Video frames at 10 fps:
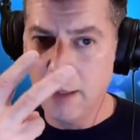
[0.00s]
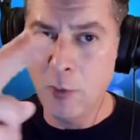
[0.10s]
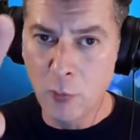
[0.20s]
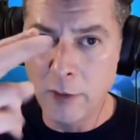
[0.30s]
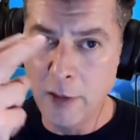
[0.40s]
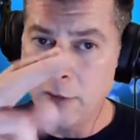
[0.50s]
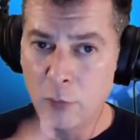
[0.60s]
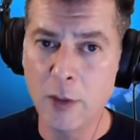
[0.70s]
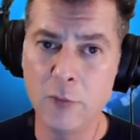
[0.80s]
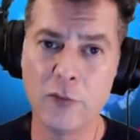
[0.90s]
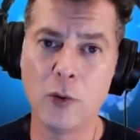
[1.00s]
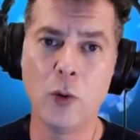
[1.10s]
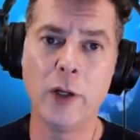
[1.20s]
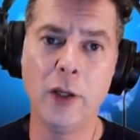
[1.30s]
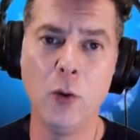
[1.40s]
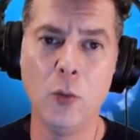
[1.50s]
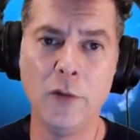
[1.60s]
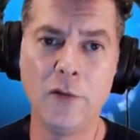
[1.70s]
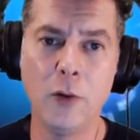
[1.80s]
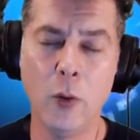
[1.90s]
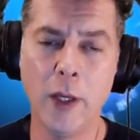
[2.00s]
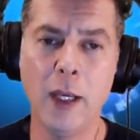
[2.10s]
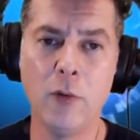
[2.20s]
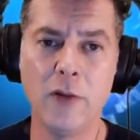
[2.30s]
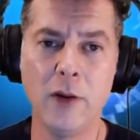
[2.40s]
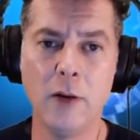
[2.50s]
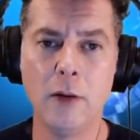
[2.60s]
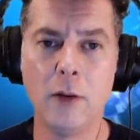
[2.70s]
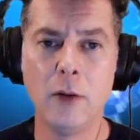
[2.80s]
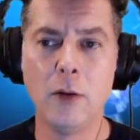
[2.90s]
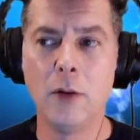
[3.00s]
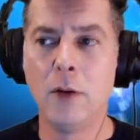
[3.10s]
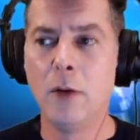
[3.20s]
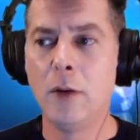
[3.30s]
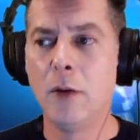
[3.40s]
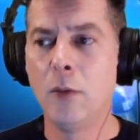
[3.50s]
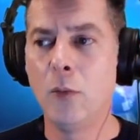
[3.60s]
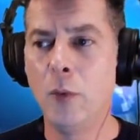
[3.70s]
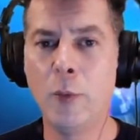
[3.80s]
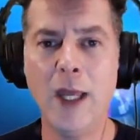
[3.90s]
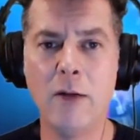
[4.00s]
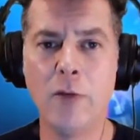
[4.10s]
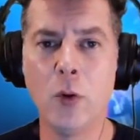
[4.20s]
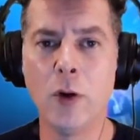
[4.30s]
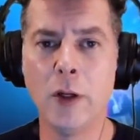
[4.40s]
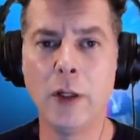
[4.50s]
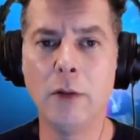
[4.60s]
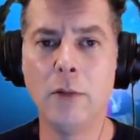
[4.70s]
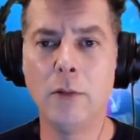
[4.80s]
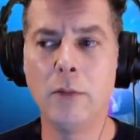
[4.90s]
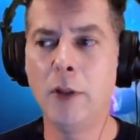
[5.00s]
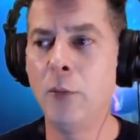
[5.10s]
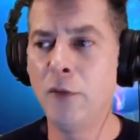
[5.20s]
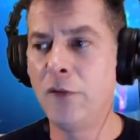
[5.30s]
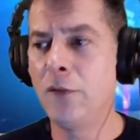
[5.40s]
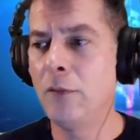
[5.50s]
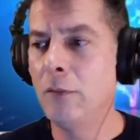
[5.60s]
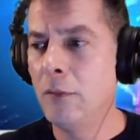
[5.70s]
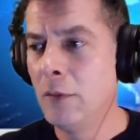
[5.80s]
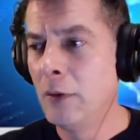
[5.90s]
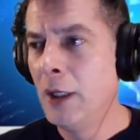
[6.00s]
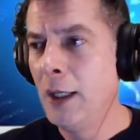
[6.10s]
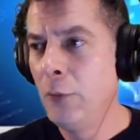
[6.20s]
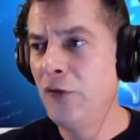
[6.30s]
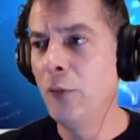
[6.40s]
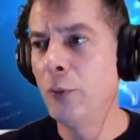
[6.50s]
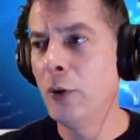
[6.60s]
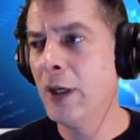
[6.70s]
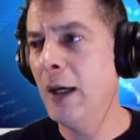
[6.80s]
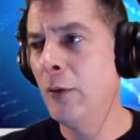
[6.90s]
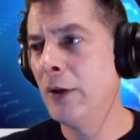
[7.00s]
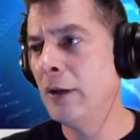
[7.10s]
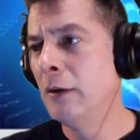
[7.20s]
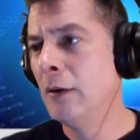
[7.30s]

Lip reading: me one of these when I was recording, who was okay with it when we had a vote on it. He was super okay with it.